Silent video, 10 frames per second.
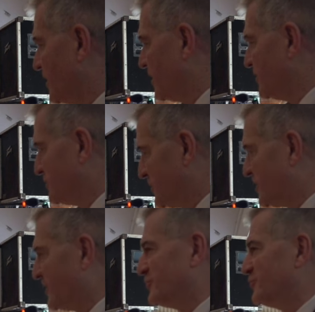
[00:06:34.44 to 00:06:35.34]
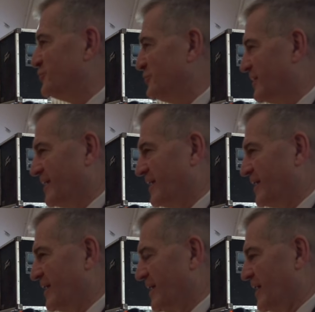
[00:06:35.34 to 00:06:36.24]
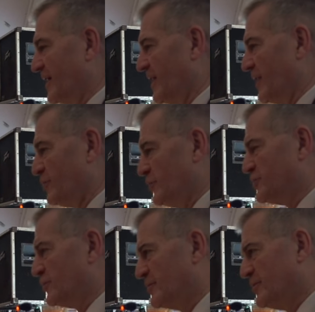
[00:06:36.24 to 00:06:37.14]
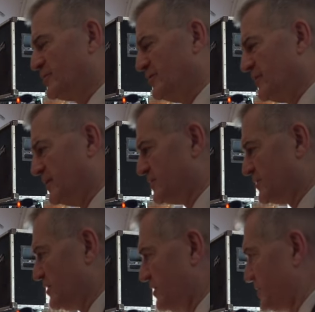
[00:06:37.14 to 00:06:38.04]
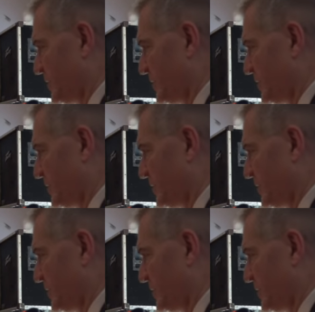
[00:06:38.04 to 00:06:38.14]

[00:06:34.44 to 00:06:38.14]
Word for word: and he was in that room. And we talked about the events. He